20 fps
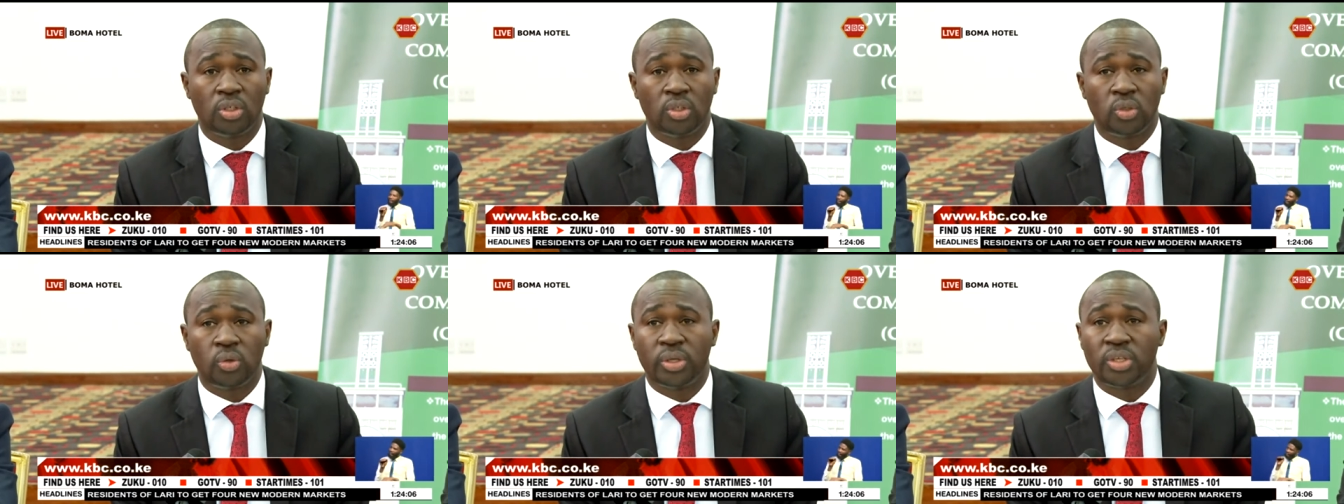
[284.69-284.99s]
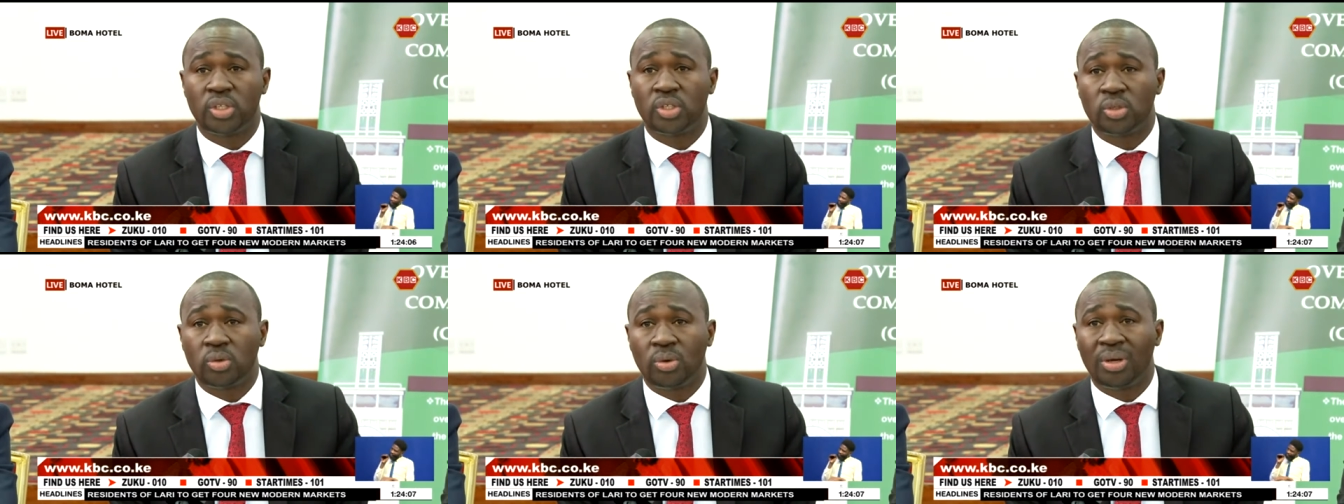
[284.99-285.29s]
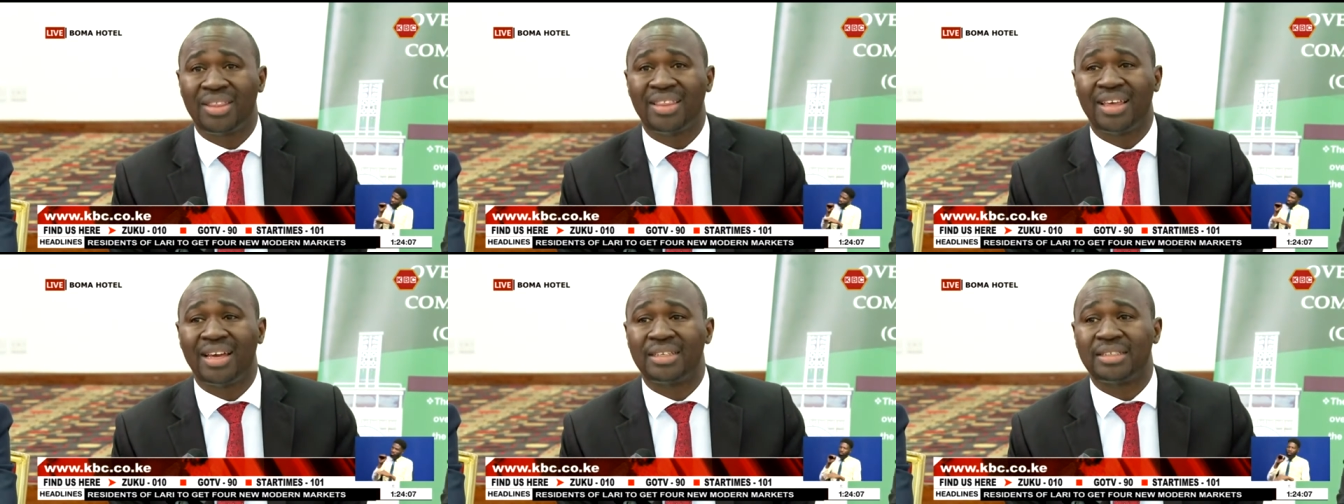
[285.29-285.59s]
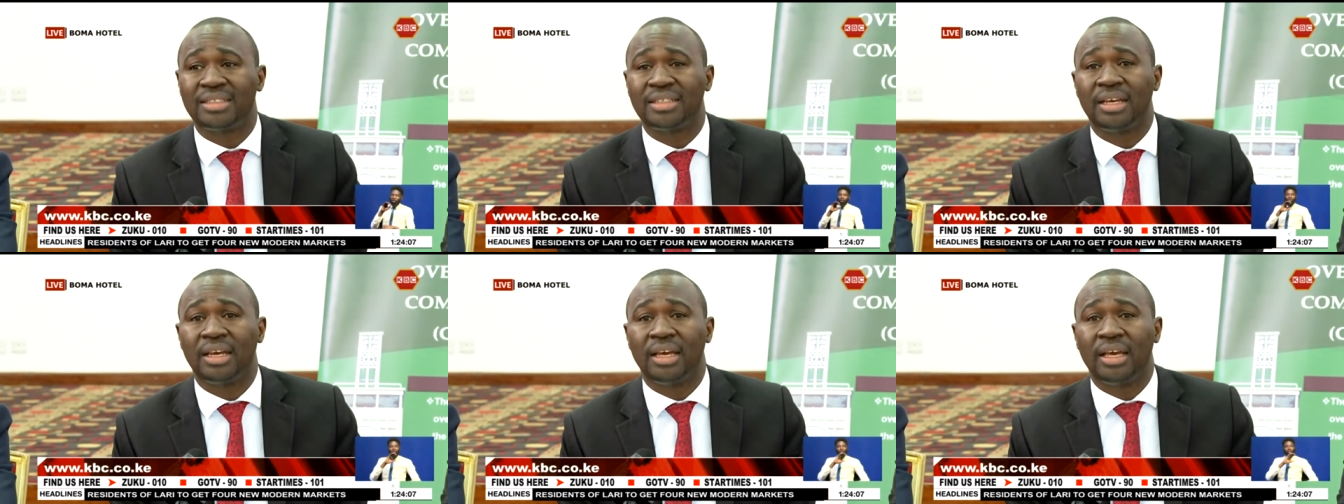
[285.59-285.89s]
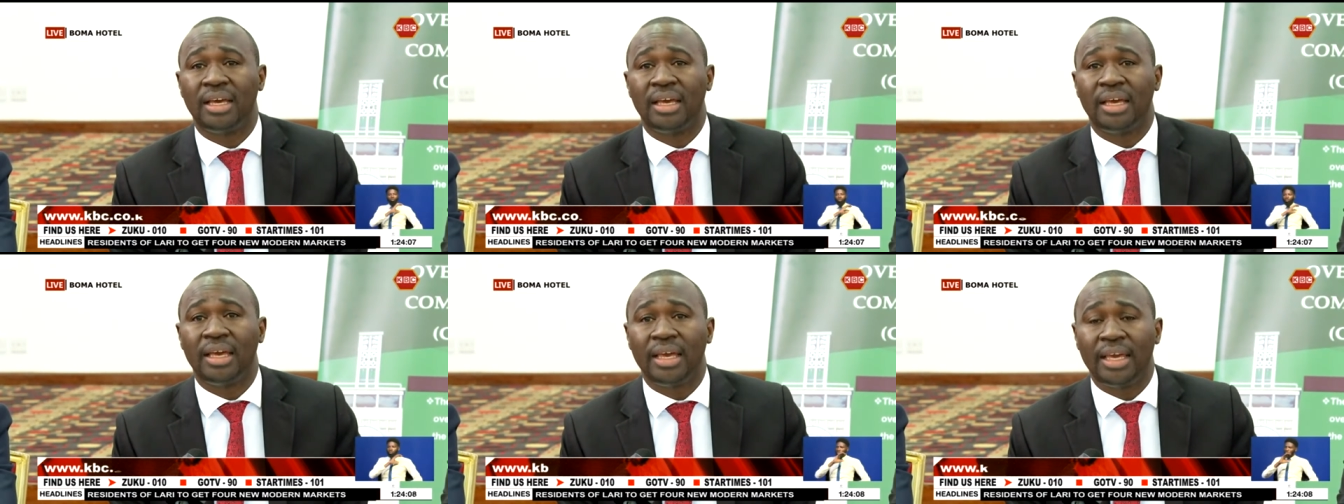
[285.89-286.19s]
to ensure that
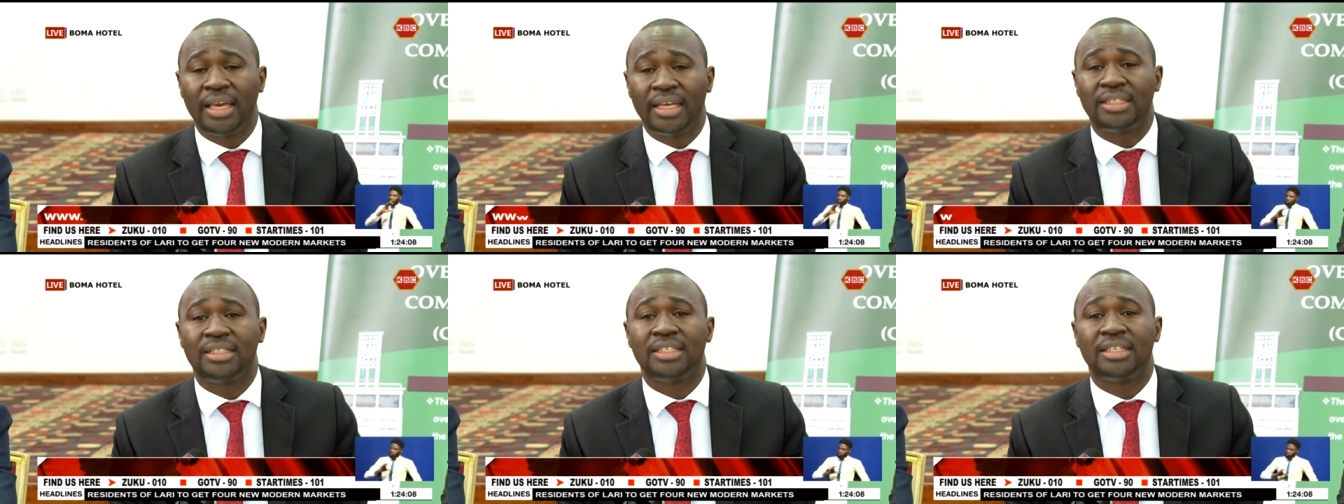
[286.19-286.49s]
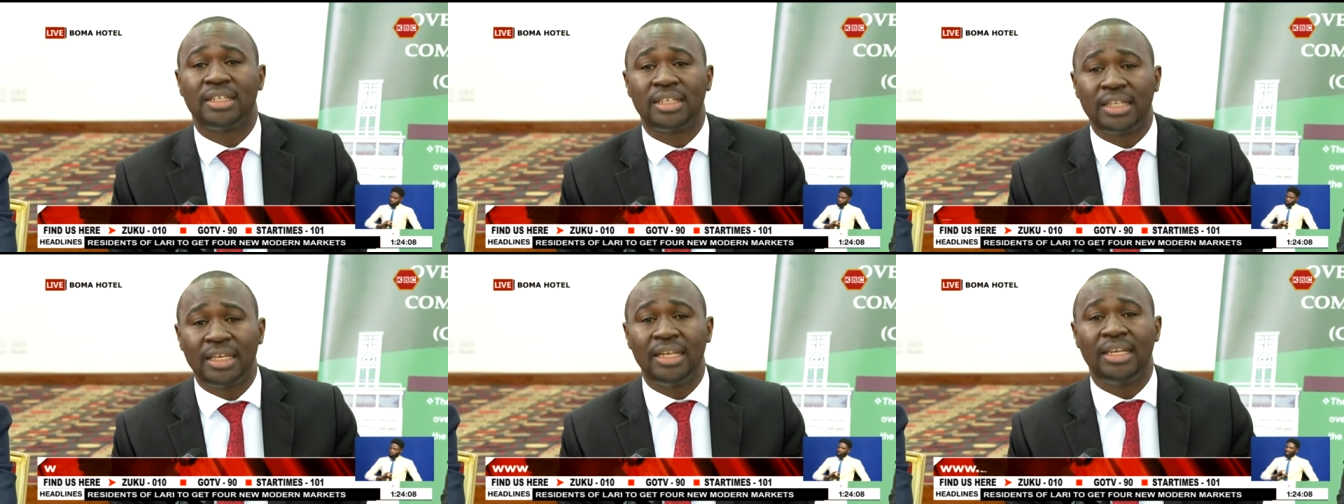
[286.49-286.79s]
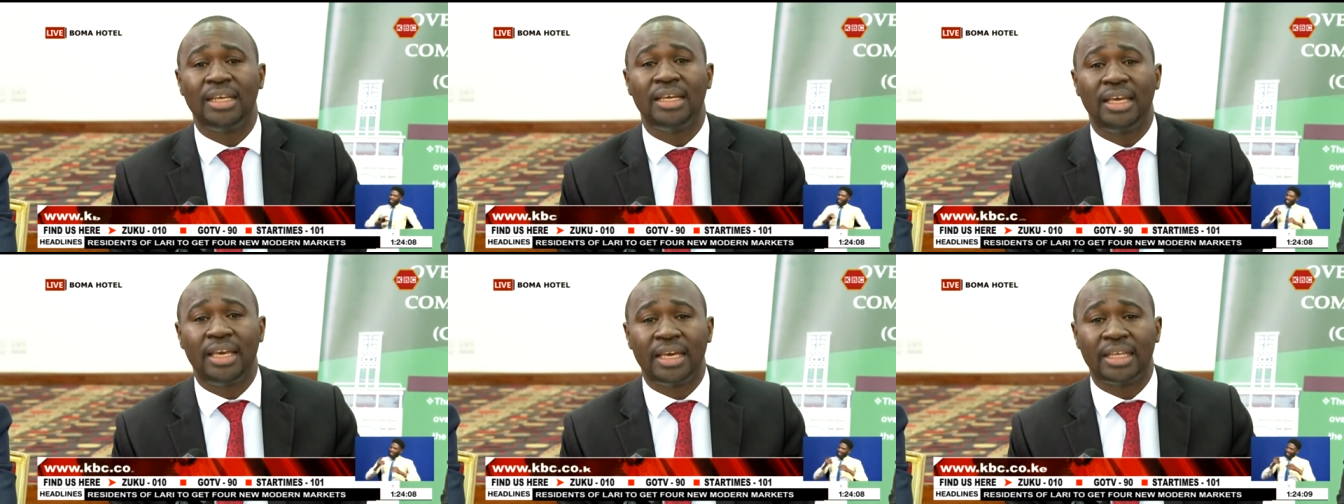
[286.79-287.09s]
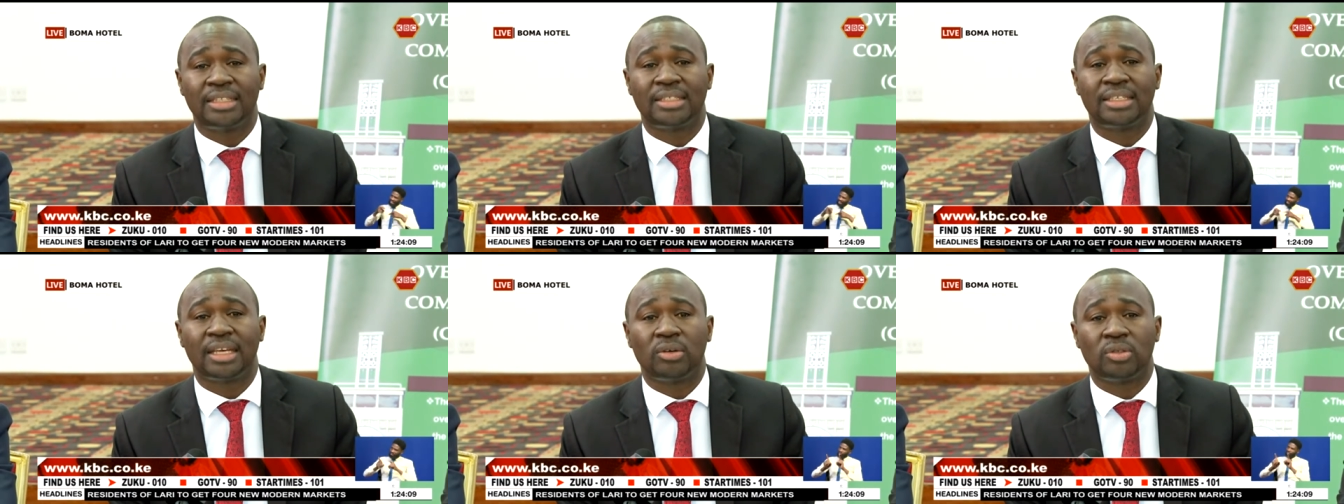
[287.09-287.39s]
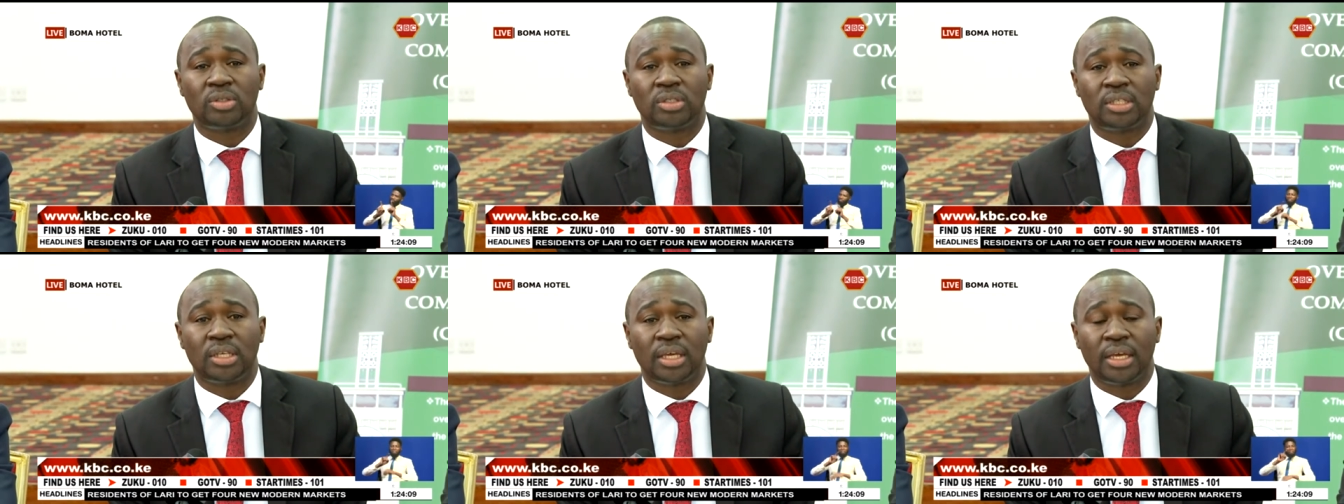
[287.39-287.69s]
it really gets
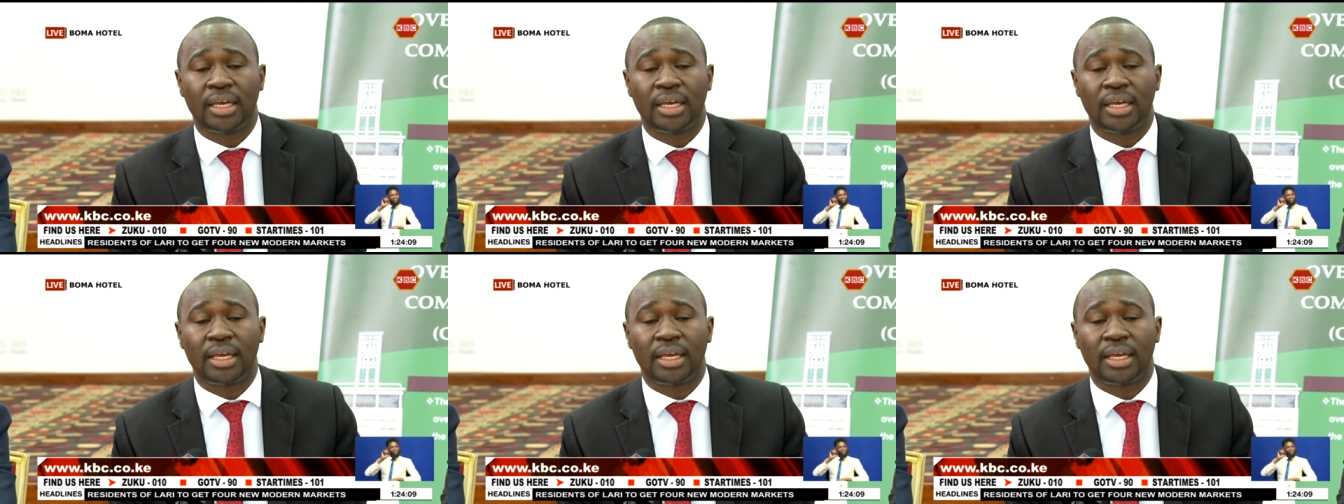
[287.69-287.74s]
out